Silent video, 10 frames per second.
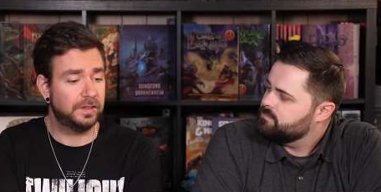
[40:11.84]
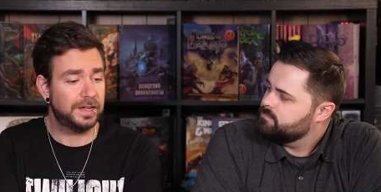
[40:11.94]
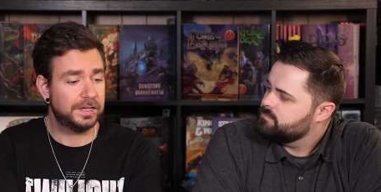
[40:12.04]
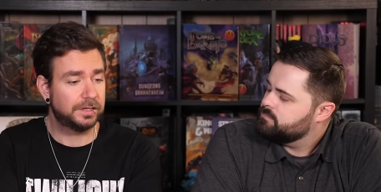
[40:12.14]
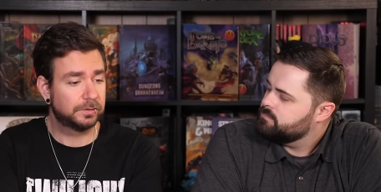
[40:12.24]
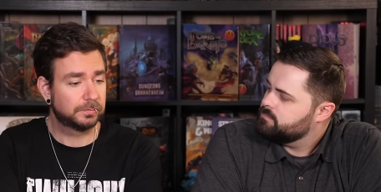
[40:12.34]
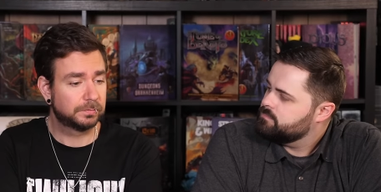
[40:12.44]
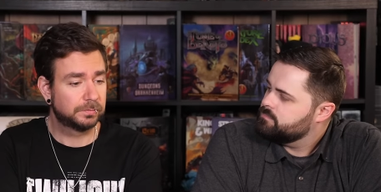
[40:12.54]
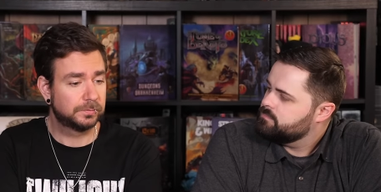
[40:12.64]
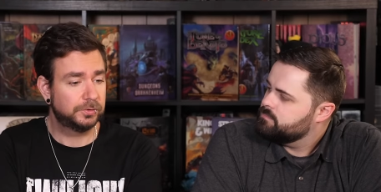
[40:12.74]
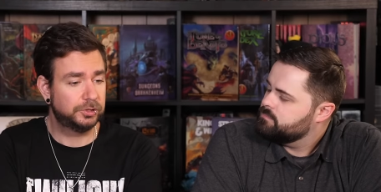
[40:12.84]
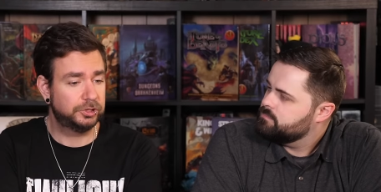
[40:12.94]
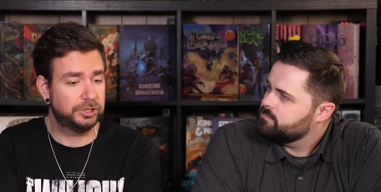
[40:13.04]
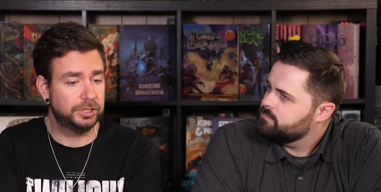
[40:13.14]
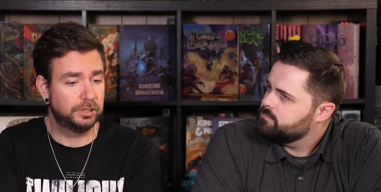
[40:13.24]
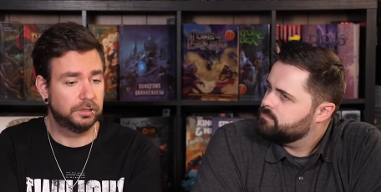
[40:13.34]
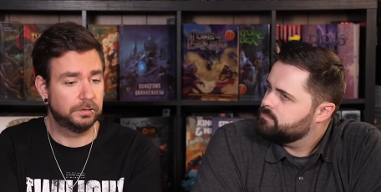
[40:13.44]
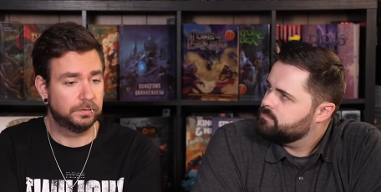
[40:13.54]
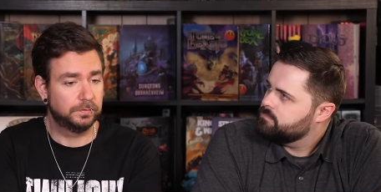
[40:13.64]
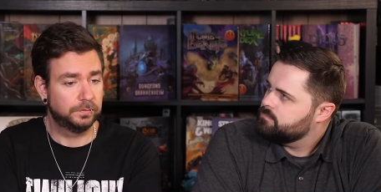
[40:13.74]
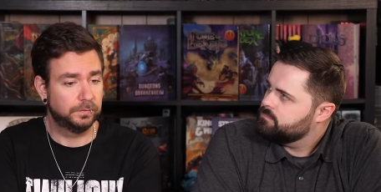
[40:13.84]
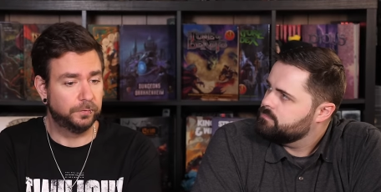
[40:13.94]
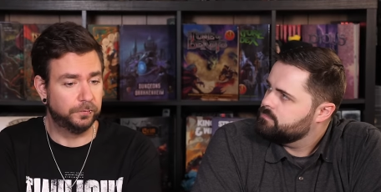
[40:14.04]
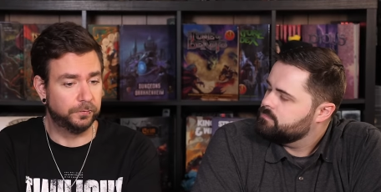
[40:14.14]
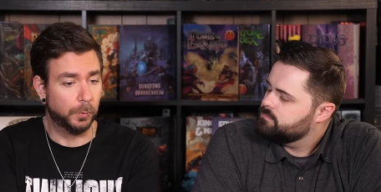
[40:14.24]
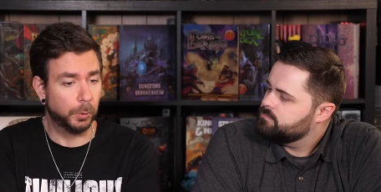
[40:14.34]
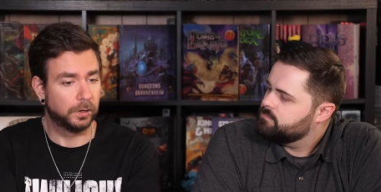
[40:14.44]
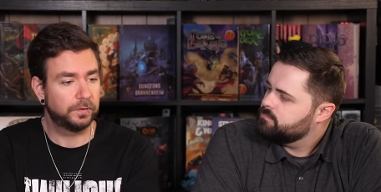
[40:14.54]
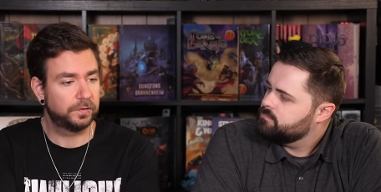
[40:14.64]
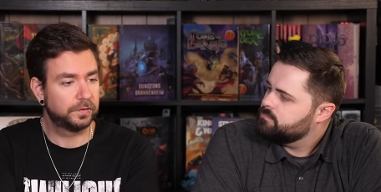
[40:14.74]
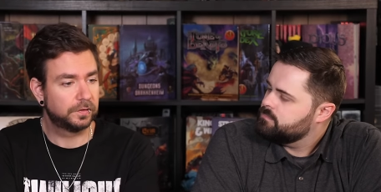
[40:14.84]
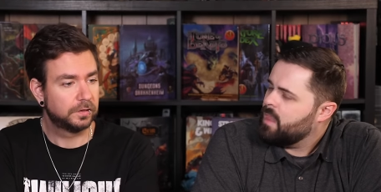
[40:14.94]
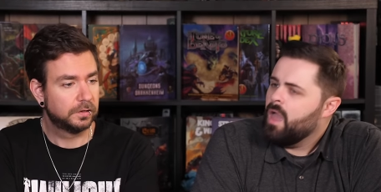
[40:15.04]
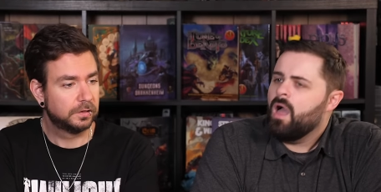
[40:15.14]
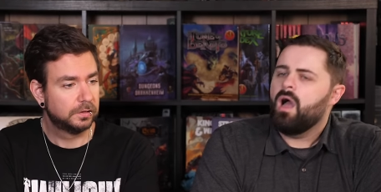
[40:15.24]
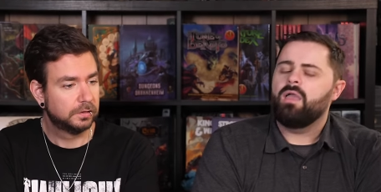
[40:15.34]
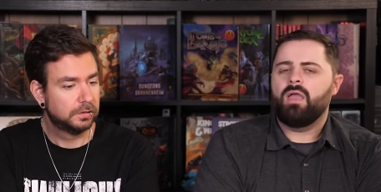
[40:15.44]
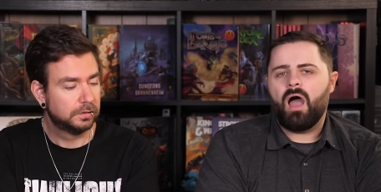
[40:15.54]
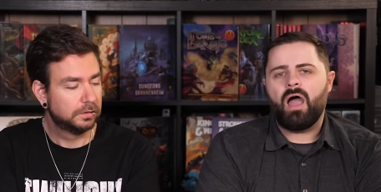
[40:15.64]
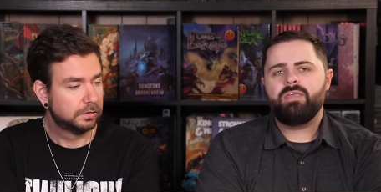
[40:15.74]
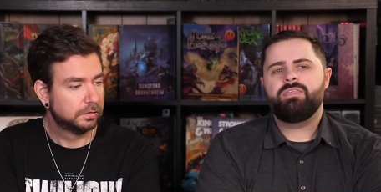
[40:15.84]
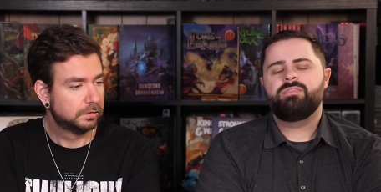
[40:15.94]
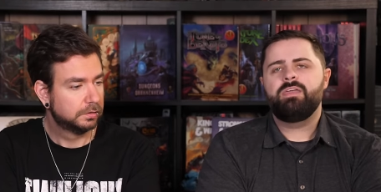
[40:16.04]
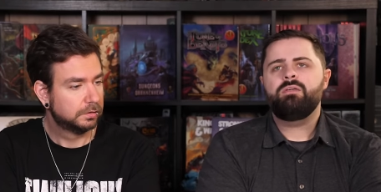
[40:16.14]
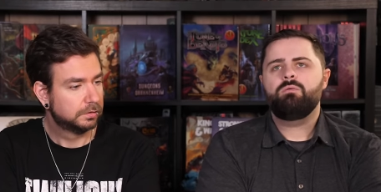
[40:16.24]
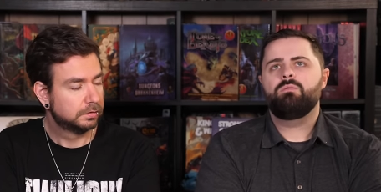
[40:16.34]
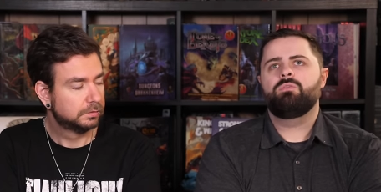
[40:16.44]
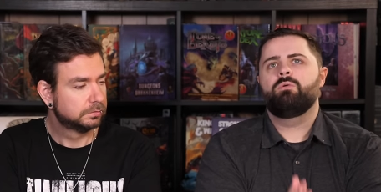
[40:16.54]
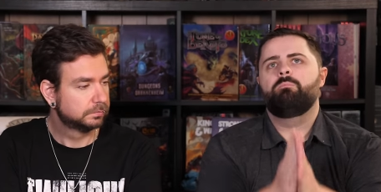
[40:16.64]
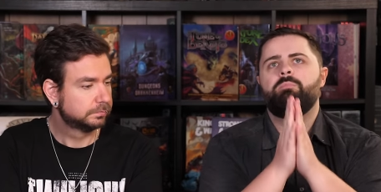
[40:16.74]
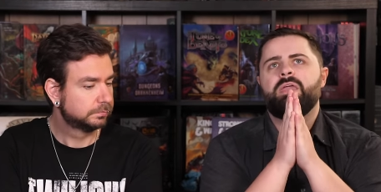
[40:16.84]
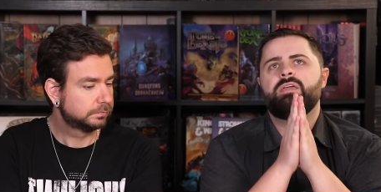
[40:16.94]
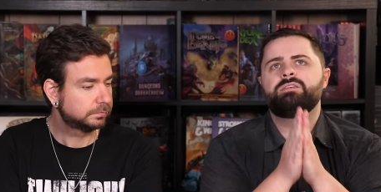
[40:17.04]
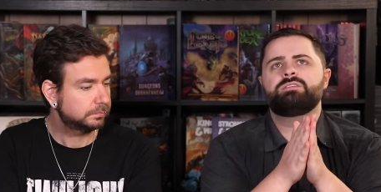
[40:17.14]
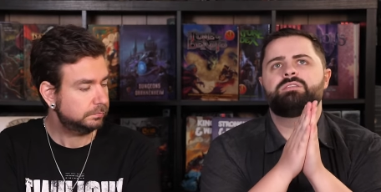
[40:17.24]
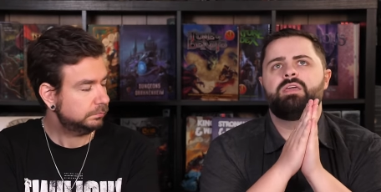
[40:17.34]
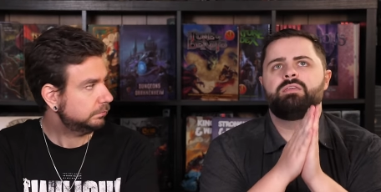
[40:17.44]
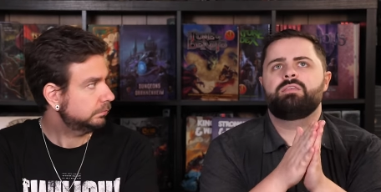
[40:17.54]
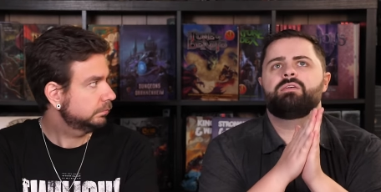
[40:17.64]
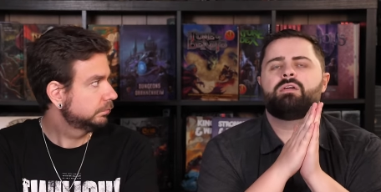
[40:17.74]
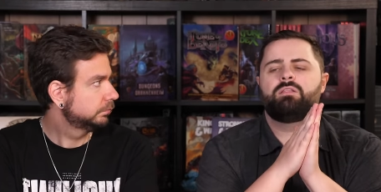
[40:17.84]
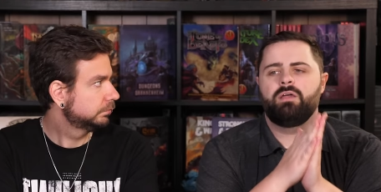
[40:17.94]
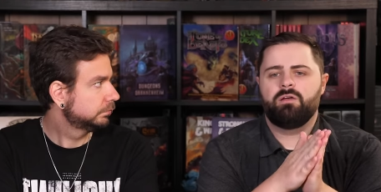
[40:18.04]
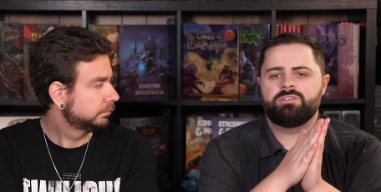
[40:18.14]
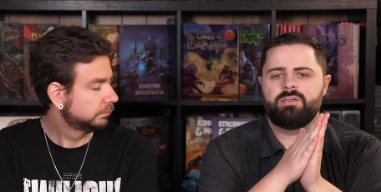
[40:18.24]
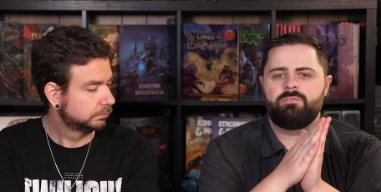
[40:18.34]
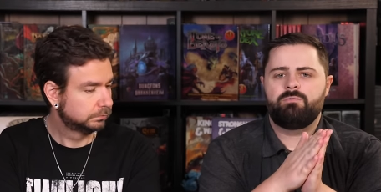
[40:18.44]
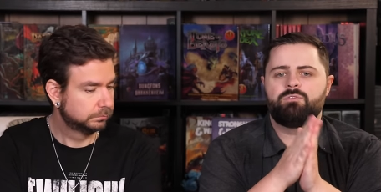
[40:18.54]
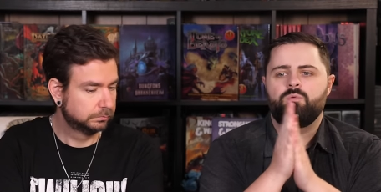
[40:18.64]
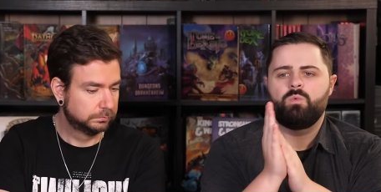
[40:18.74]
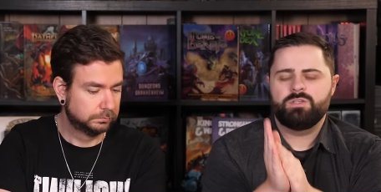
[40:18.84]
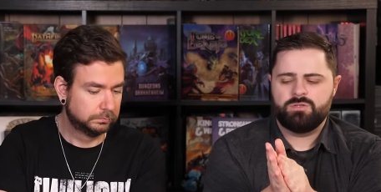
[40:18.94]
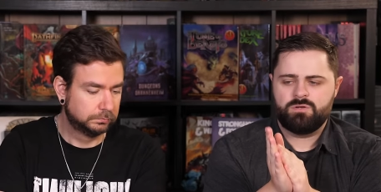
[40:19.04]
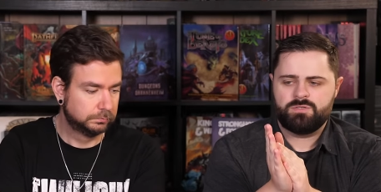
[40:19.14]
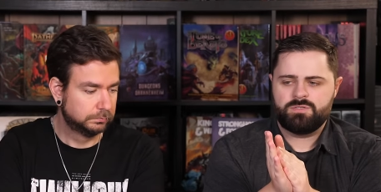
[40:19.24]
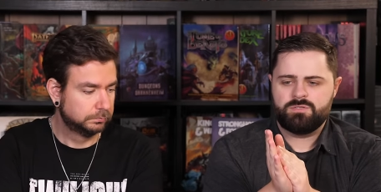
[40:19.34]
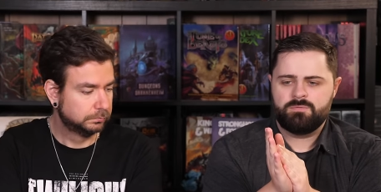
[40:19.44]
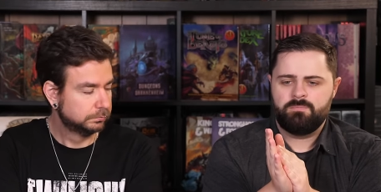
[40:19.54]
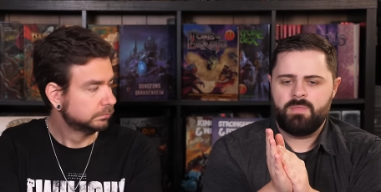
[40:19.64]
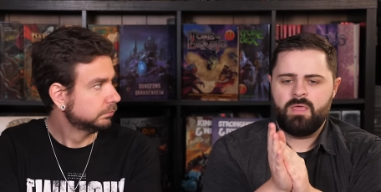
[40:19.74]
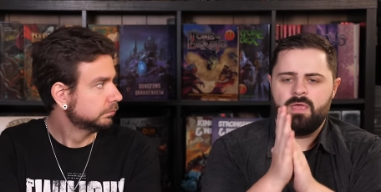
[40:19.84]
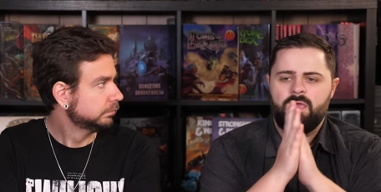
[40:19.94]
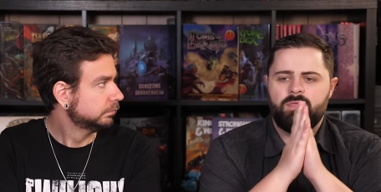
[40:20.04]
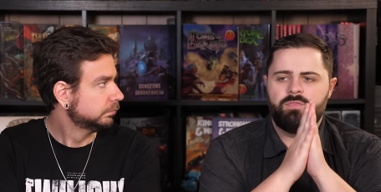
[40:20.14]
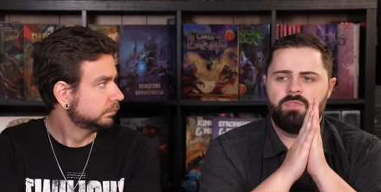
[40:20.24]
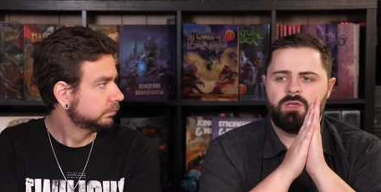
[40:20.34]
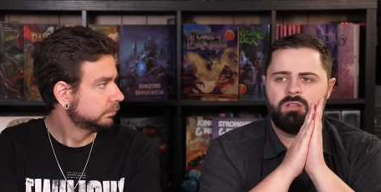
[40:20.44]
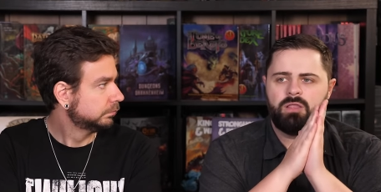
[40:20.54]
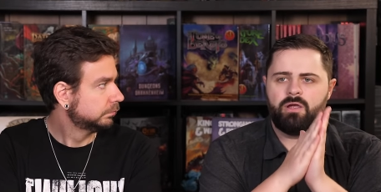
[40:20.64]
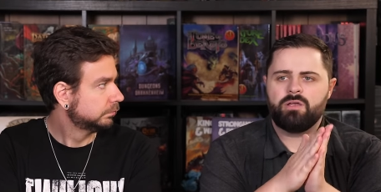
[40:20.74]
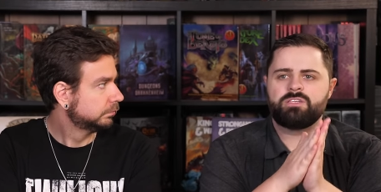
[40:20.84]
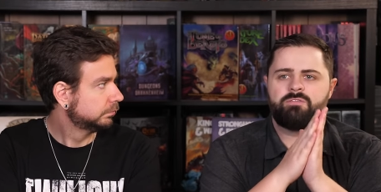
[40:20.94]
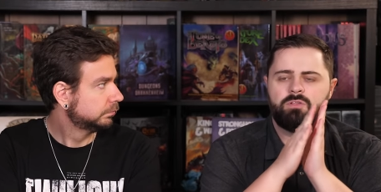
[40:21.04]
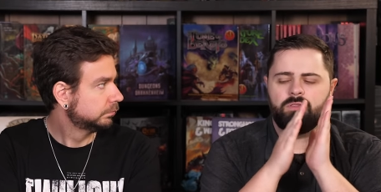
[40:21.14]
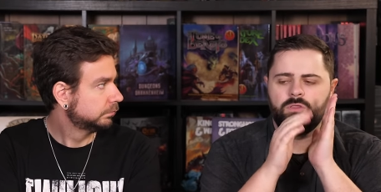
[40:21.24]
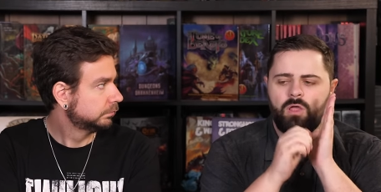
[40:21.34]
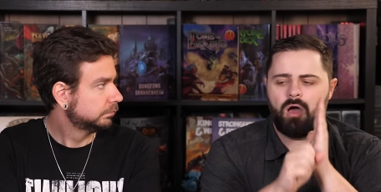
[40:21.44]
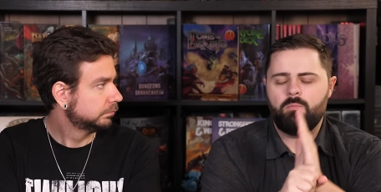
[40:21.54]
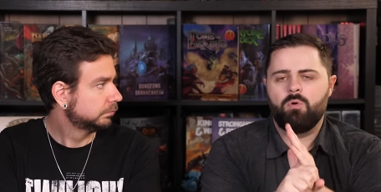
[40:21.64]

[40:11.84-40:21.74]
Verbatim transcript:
Speaker 1: like sheer force.
Speaker 2: I think the biggest thing that the clerics have over the wizards, the clerics have a lot